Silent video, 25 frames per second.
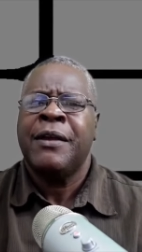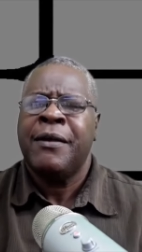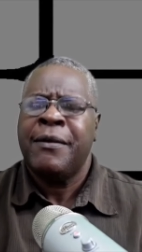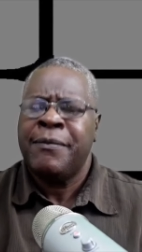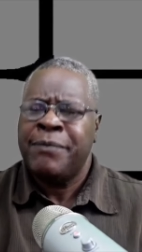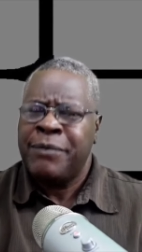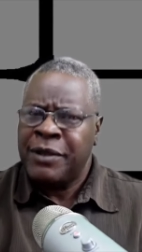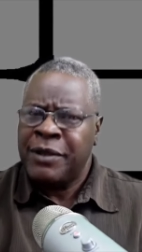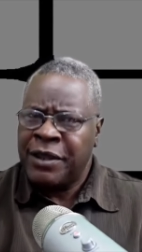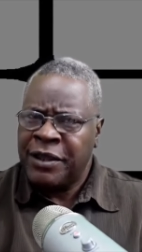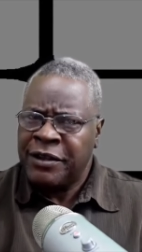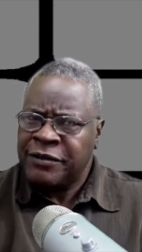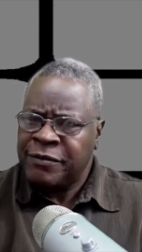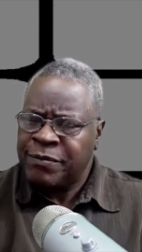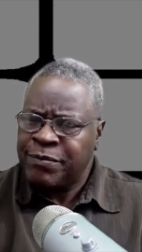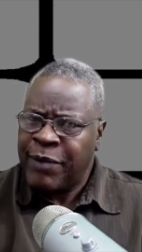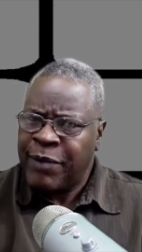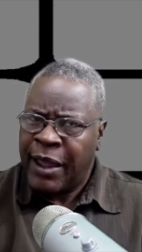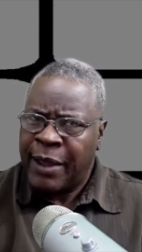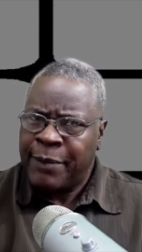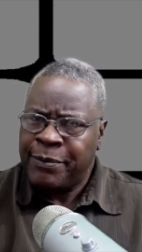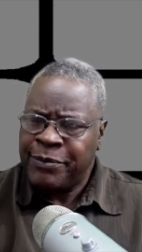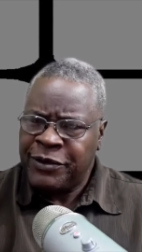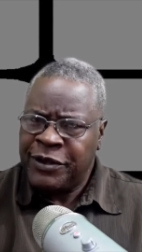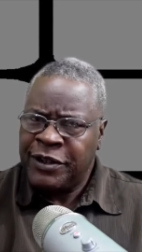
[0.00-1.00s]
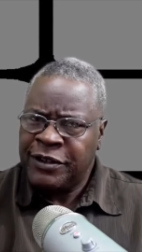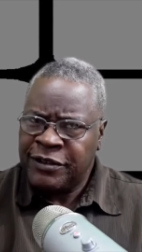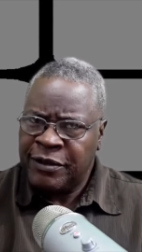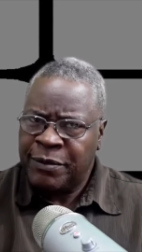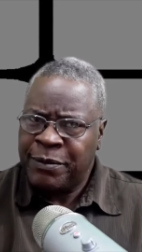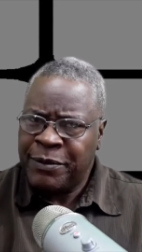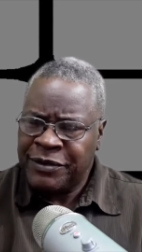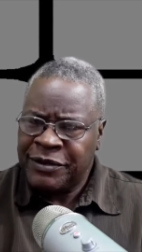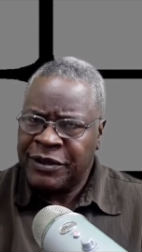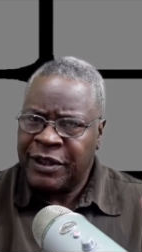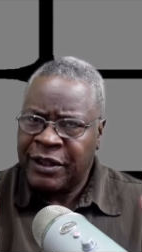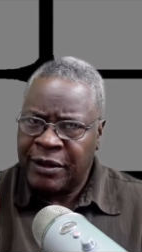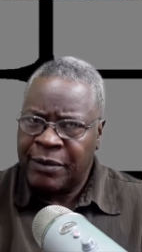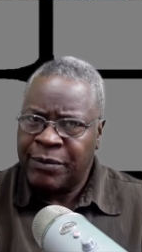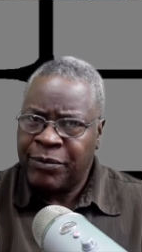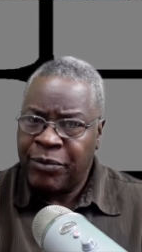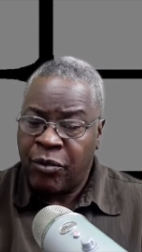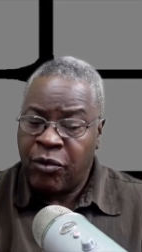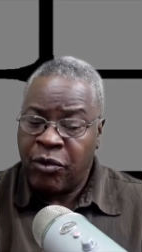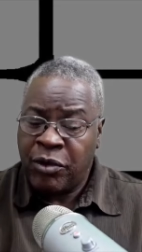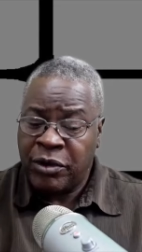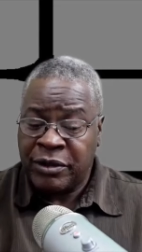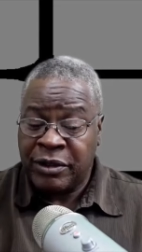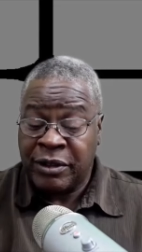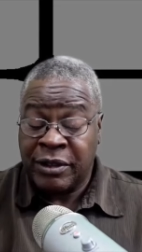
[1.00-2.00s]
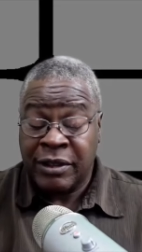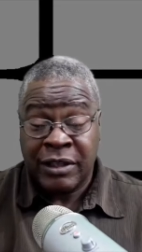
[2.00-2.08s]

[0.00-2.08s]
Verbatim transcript: because baptism is that important.